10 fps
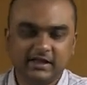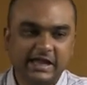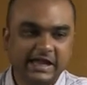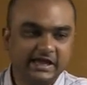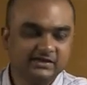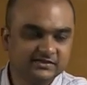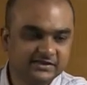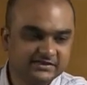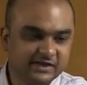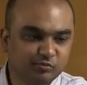and the
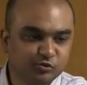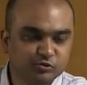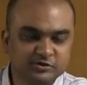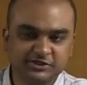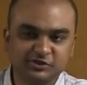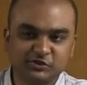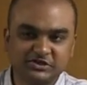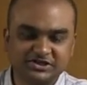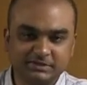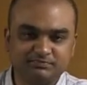WTO
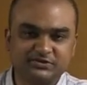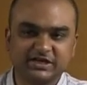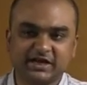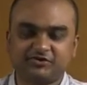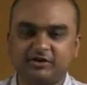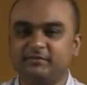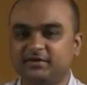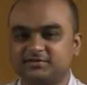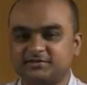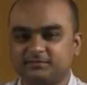TRIPS agreement.